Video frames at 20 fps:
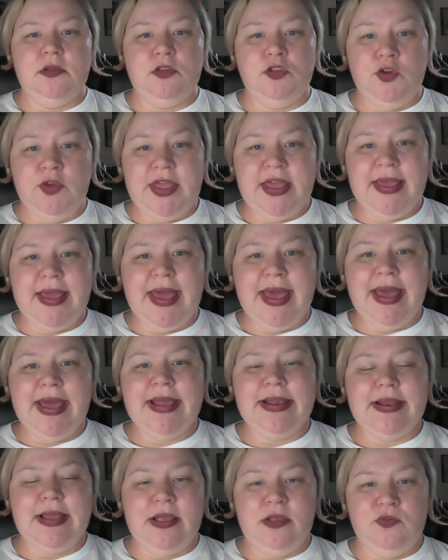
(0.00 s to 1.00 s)
looking
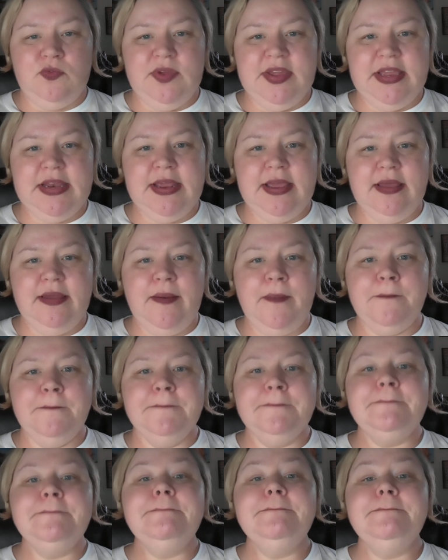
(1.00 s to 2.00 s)
at and reading
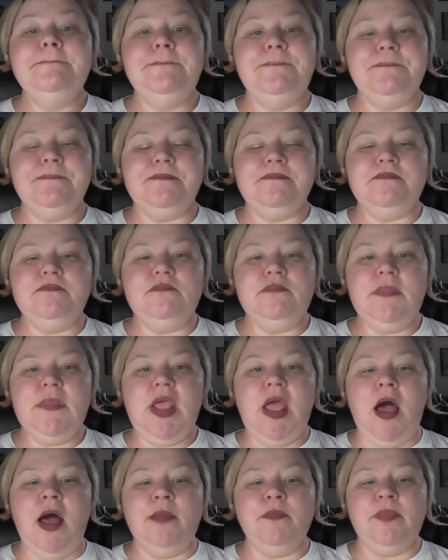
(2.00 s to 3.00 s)

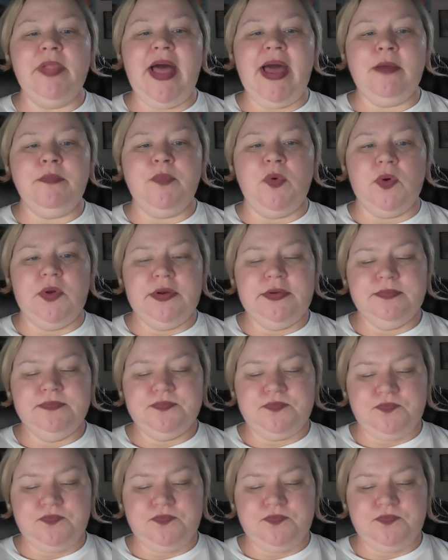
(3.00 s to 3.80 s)
on Blackboard.